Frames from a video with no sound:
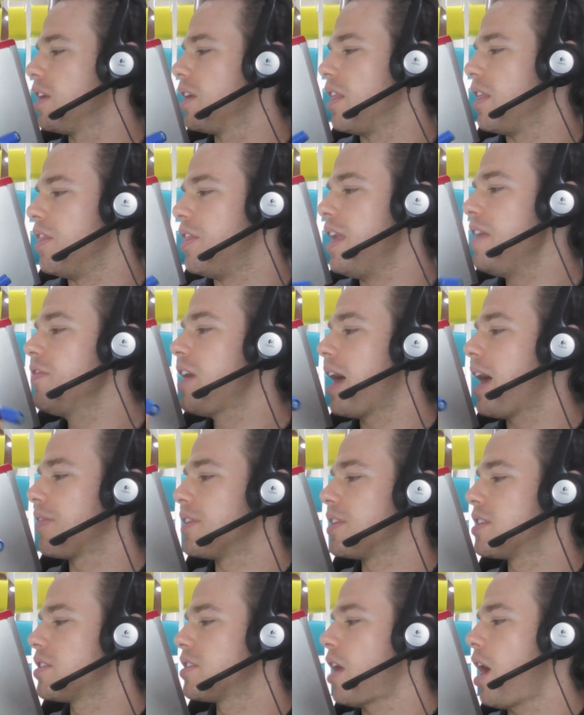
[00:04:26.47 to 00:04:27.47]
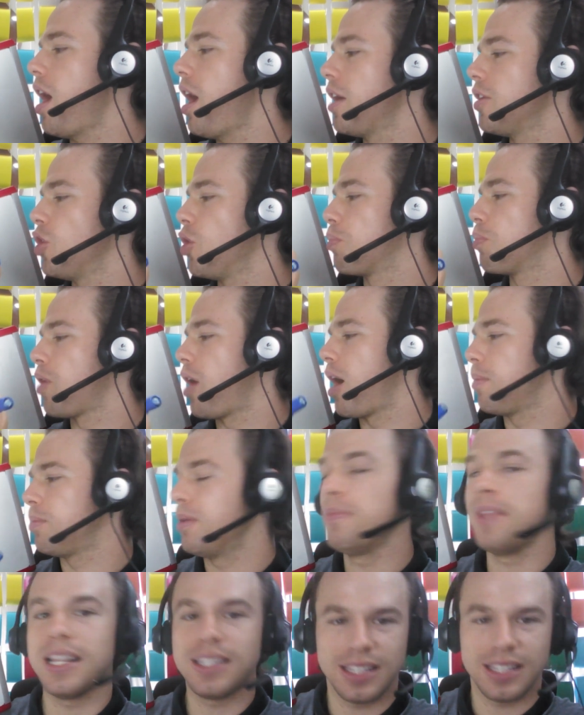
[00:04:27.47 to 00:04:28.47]
They've got the sta, no
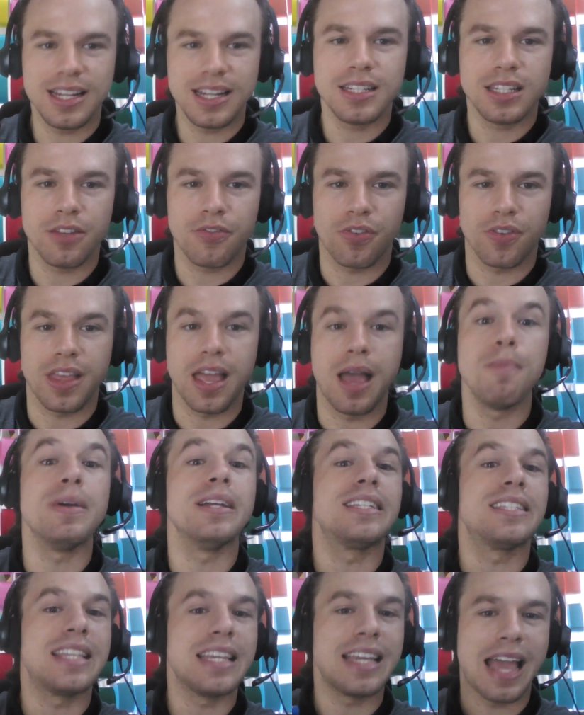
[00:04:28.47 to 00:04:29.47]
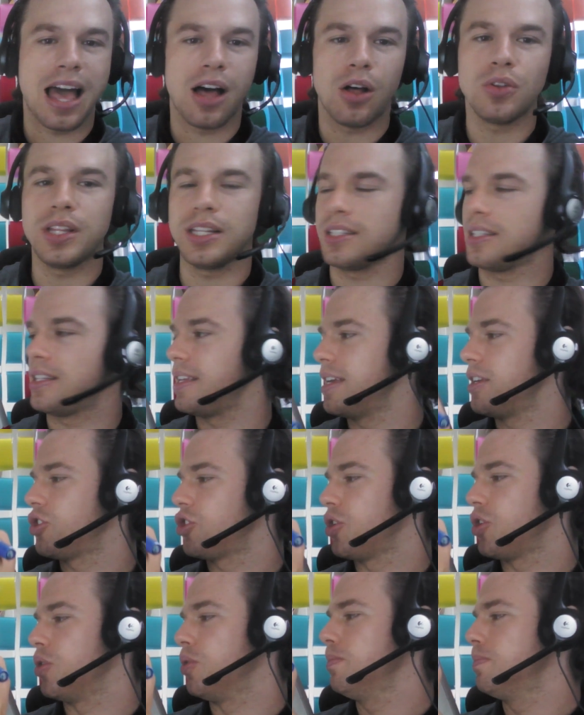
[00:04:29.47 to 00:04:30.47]
problem. That's easy for them. It's the L that's the
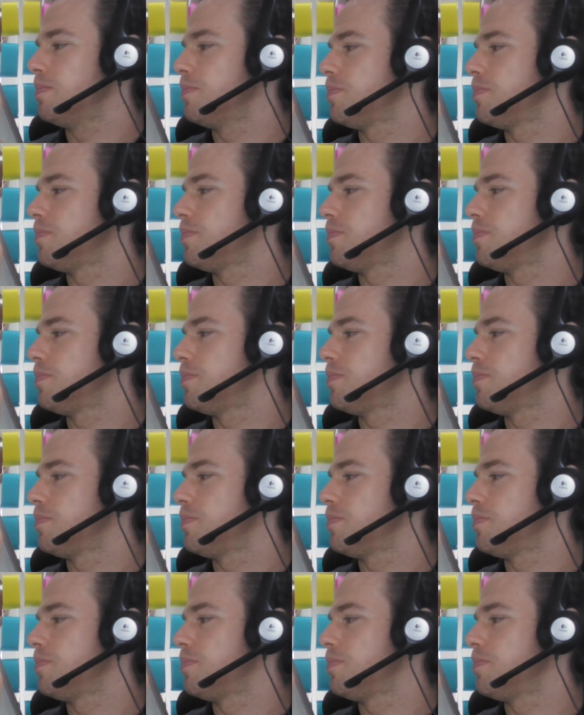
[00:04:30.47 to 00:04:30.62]
issue.